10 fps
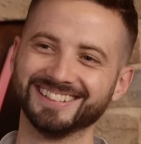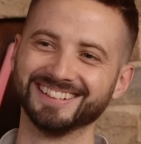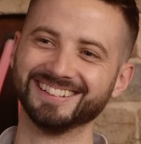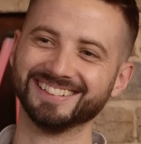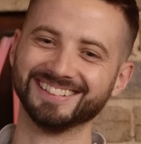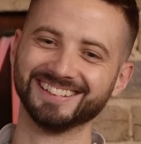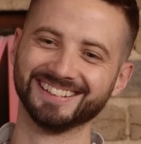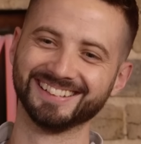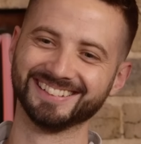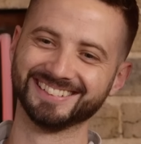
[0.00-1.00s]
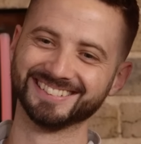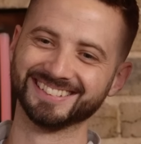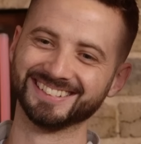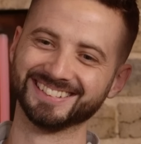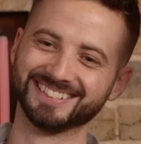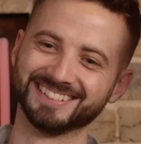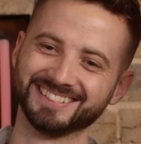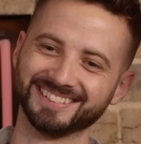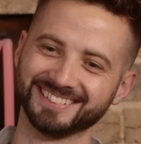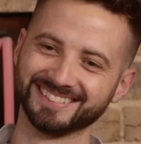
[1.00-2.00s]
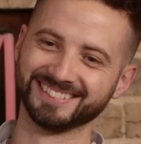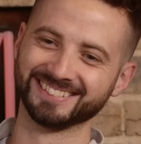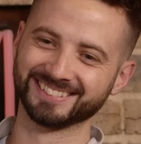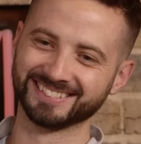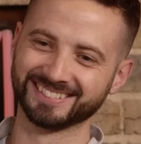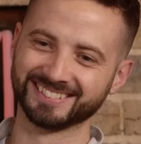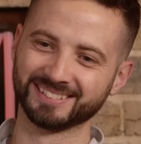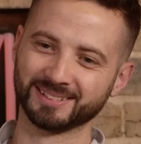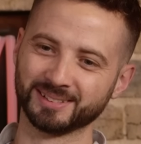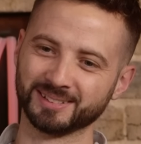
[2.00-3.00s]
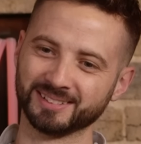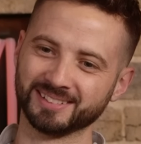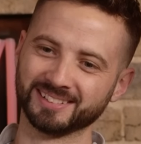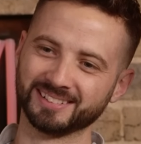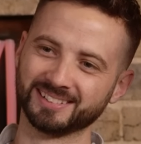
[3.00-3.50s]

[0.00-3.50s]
(not speaking)